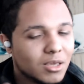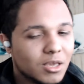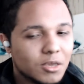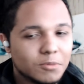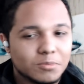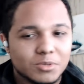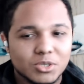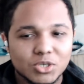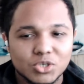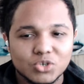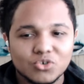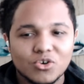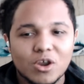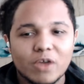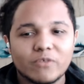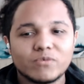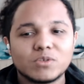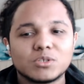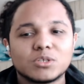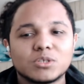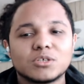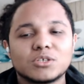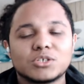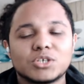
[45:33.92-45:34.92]

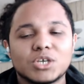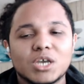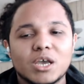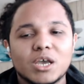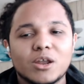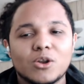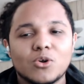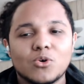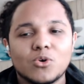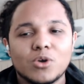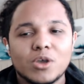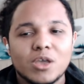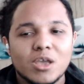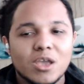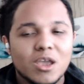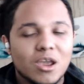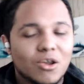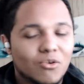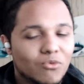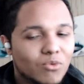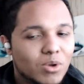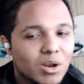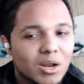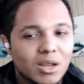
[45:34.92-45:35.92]
subscribing to the channel.
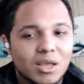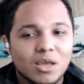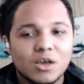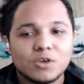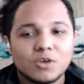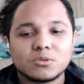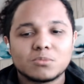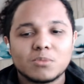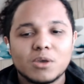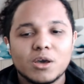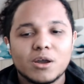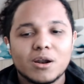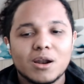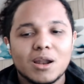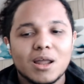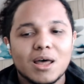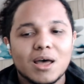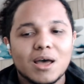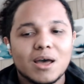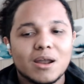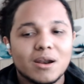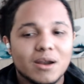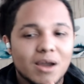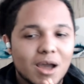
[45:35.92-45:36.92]
It really helps me out a
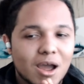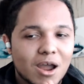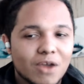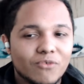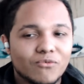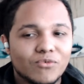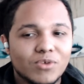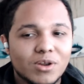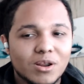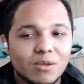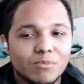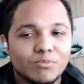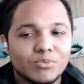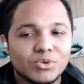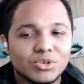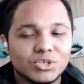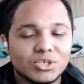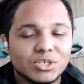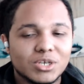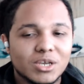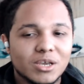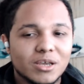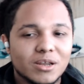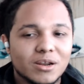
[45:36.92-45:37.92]
lot. I really
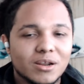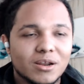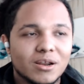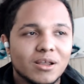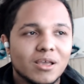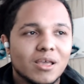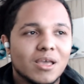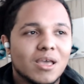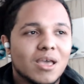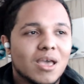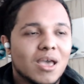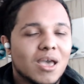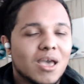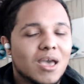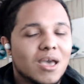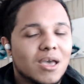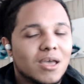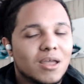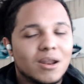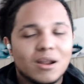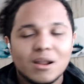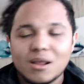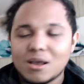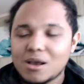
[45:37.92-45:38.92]
appreciate it.
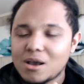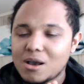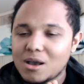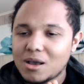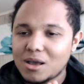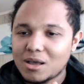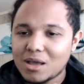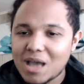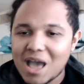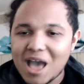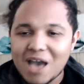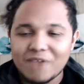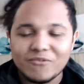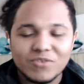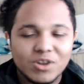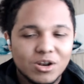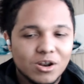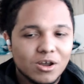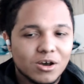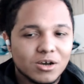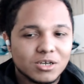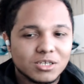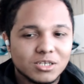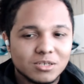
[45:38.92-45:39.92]
And have
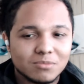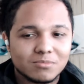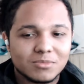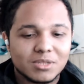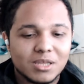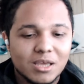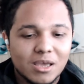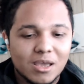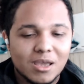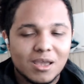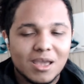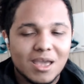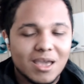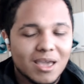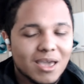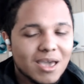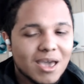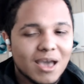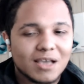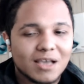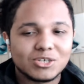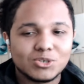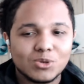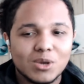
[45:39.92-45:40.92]
an awesome day, and
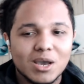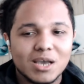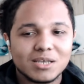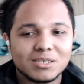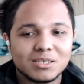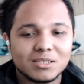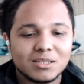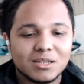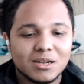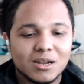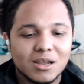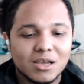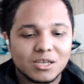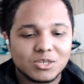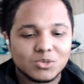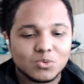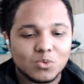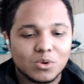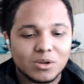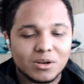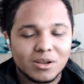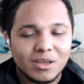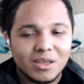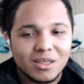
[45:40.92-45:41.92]
catch you guys in the next
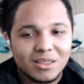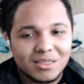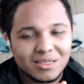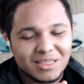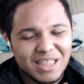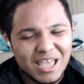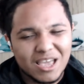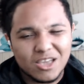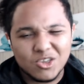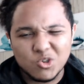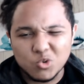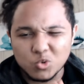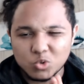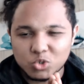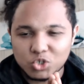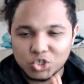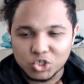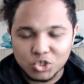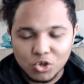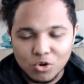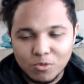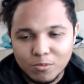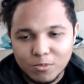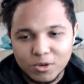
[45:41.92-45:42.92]
one. Thank you
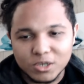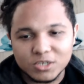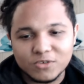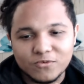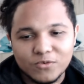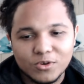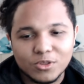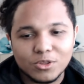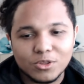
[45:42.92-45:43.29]
so much for the